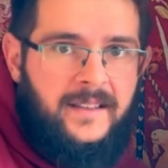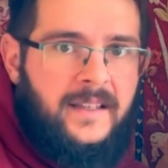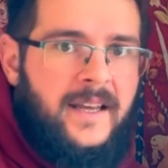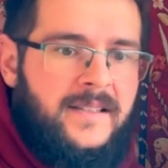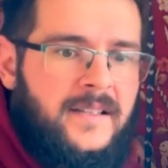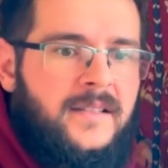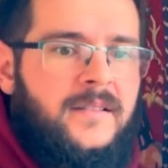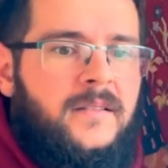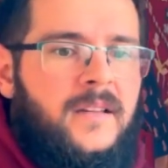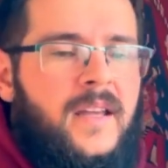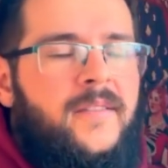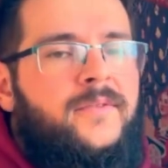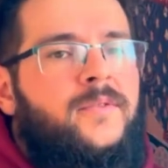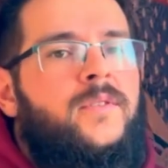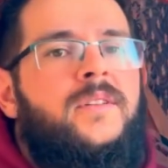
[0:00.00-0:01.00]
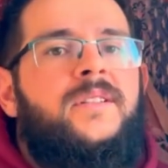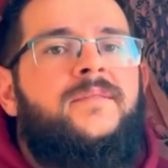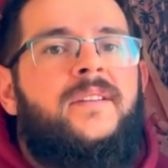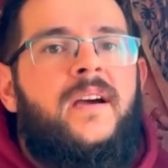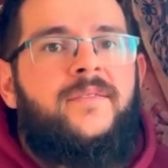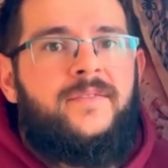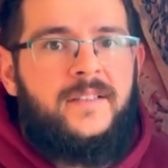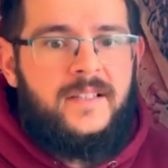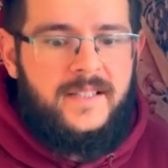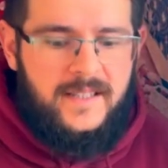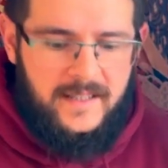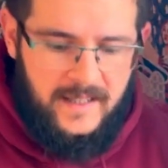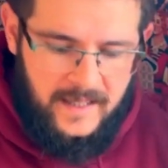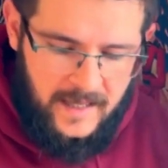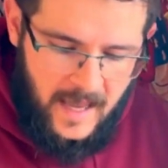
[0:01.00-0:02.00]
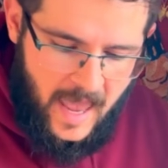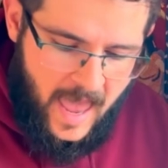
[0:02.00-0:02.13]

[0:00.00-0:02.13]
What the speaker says: Isaacson gave to Olivia firstly,